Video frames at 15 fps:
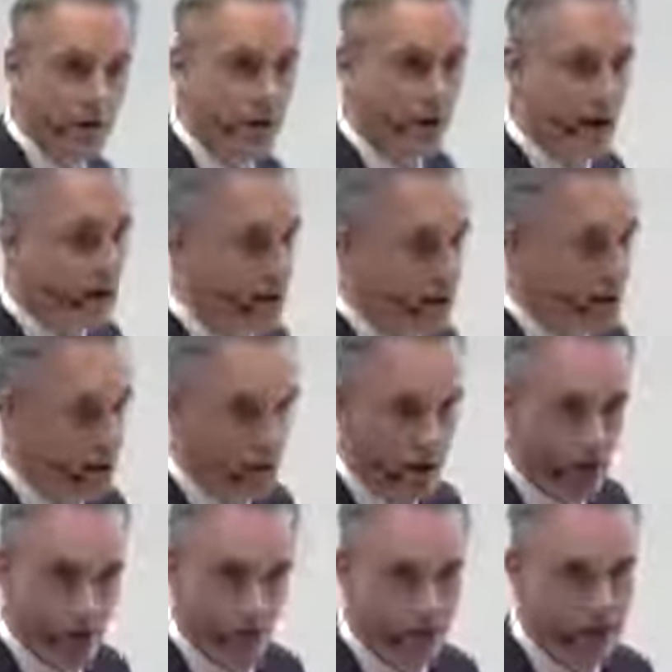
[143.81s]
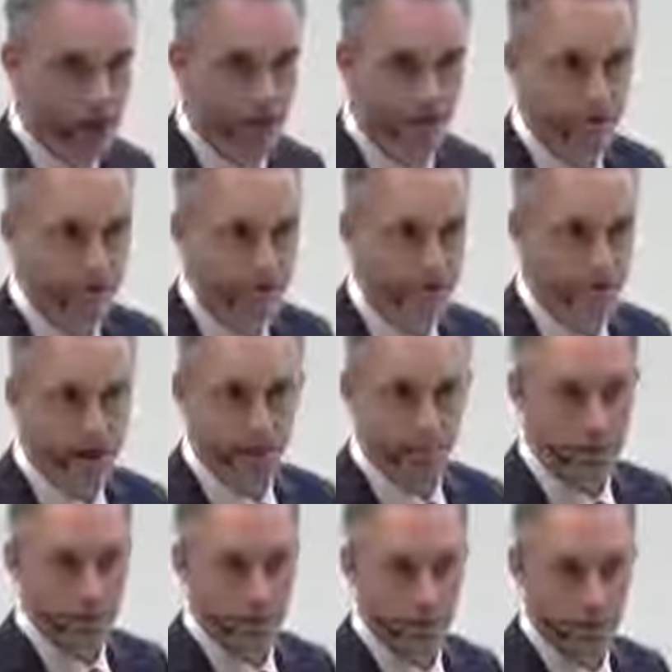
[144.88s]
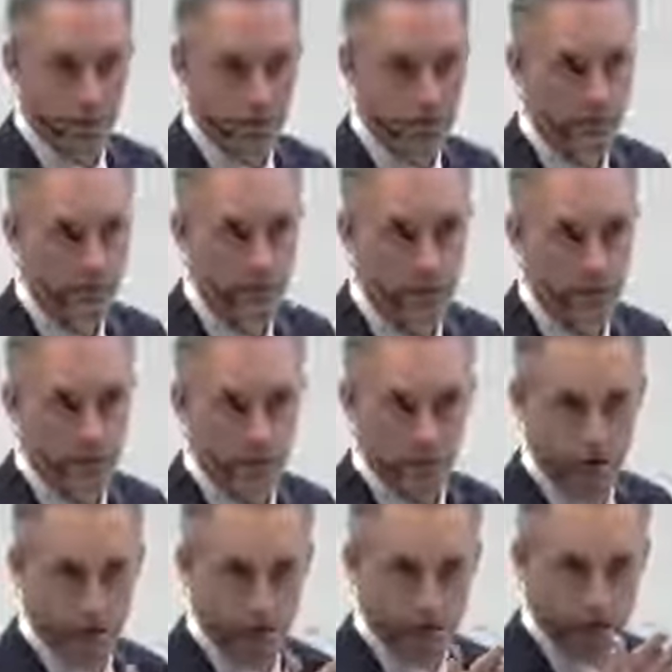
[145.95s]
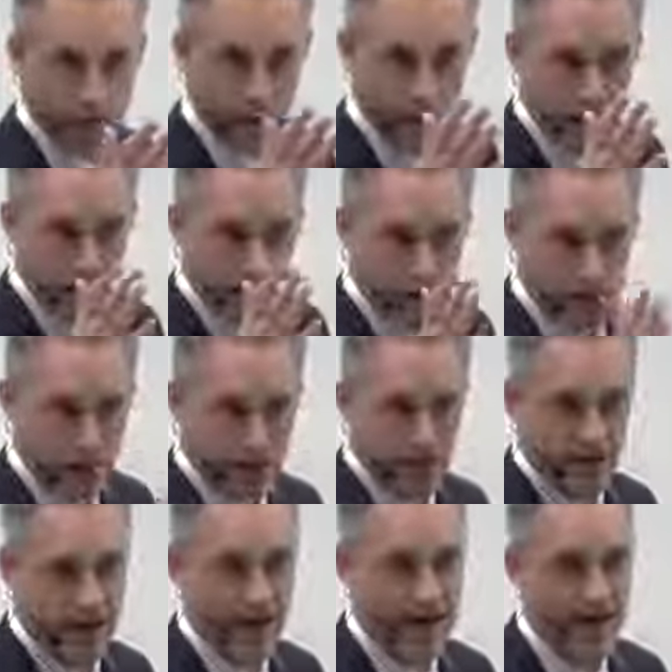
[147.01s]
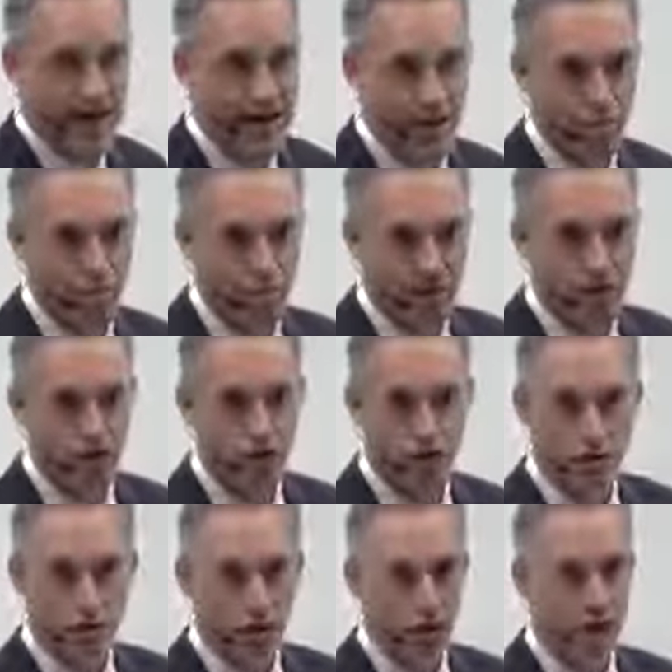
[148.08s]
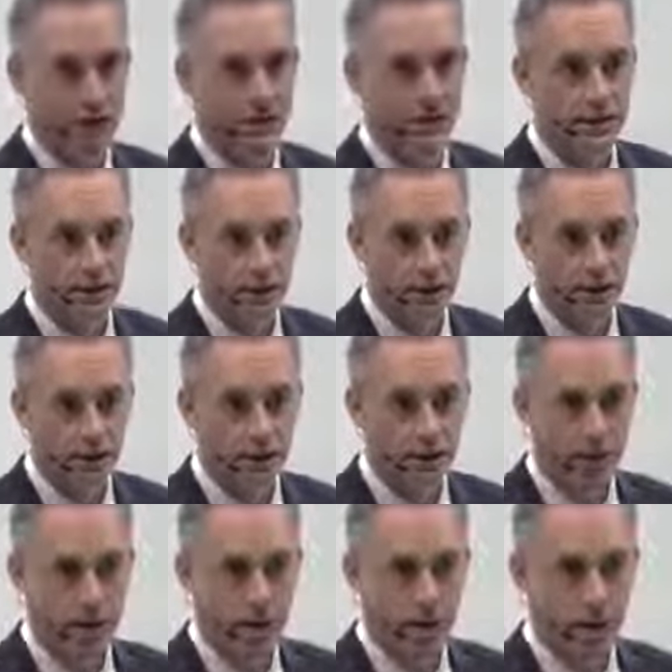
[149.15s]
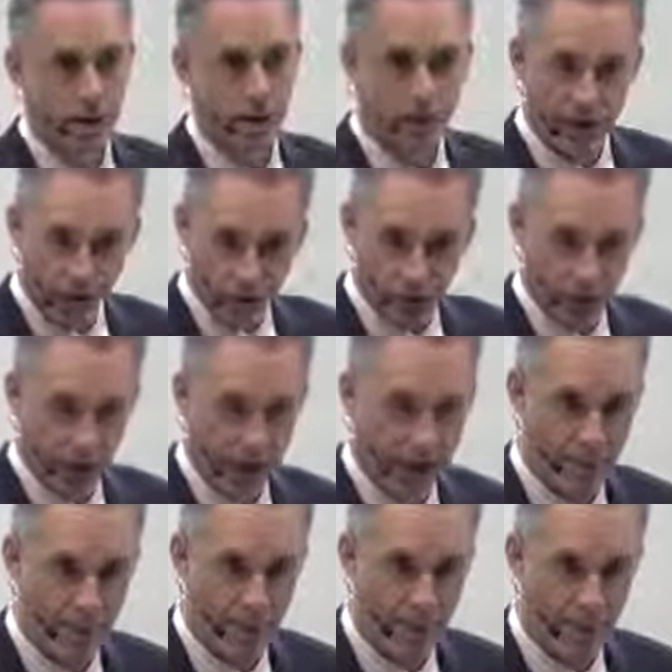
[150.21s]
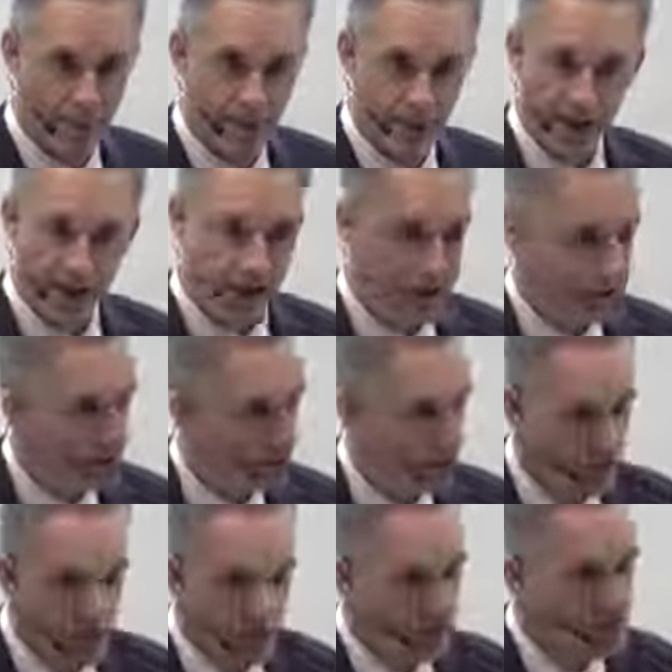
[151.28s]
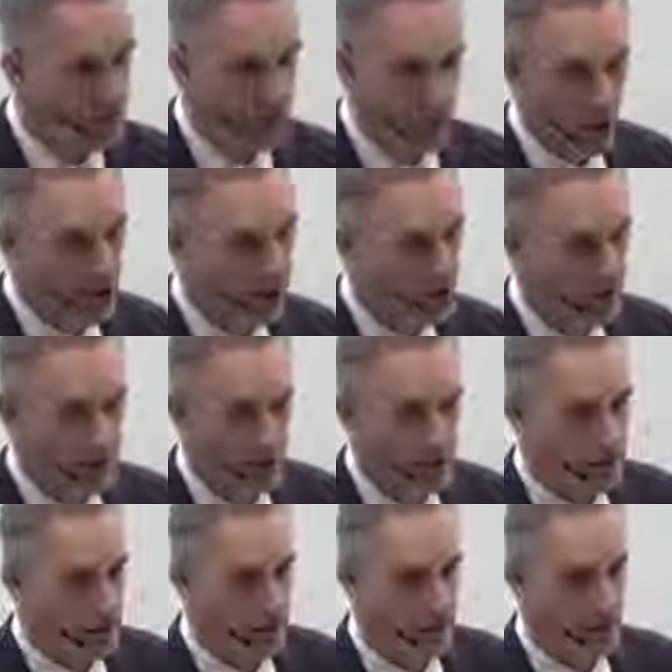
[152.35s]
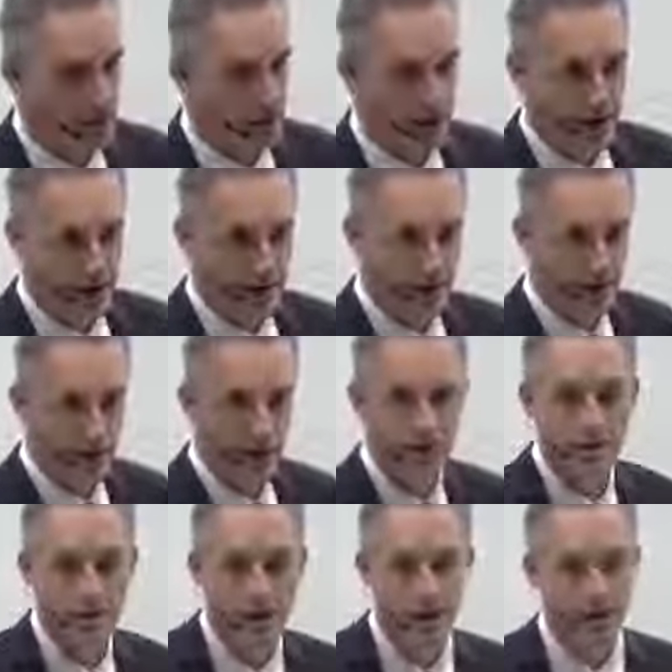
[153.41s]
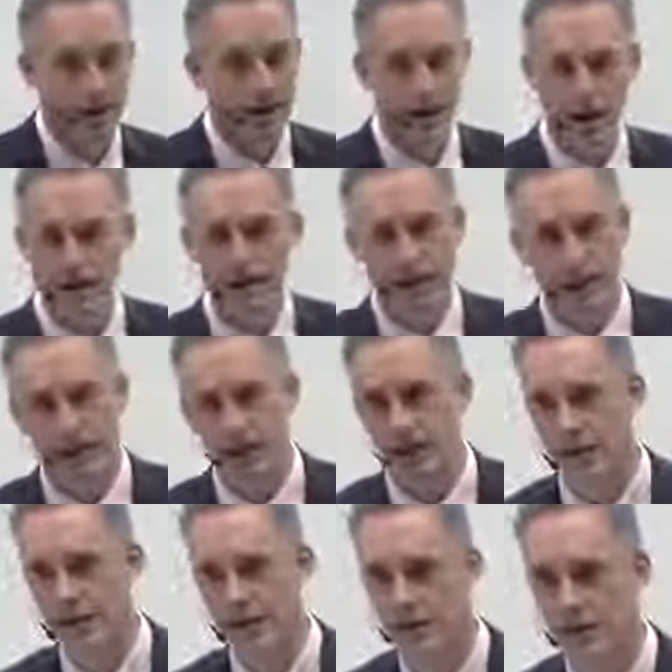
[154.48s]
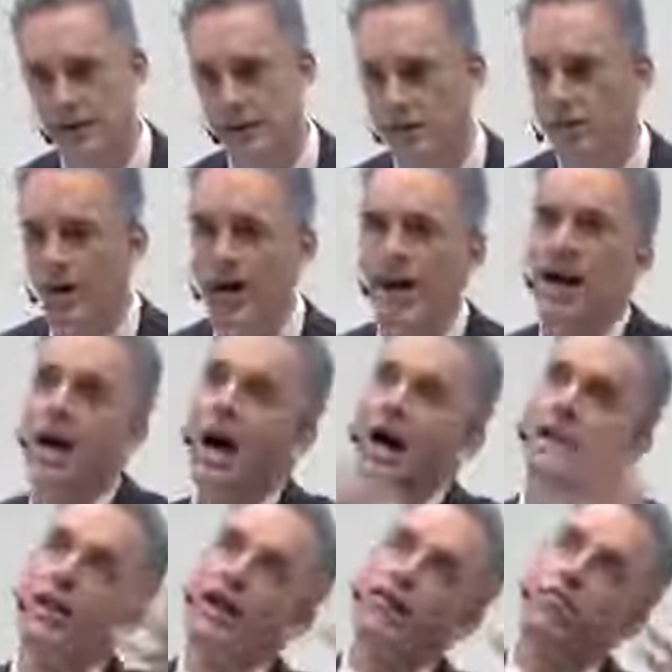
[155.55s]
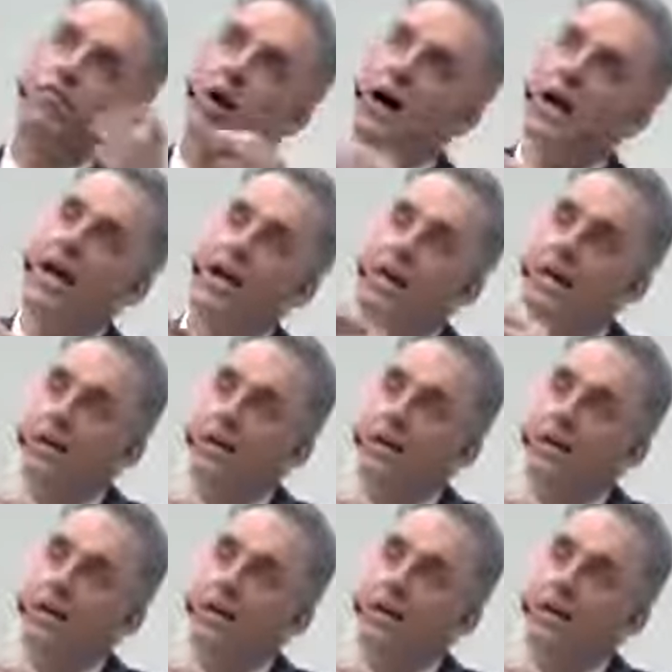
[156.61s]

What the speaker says: that. You got to be tough to do that, because it also means that you can sustain a major loss without collapsing. And that you've got to be a monster to do that, right? Because you might think, and I've had clients like this, well, I love my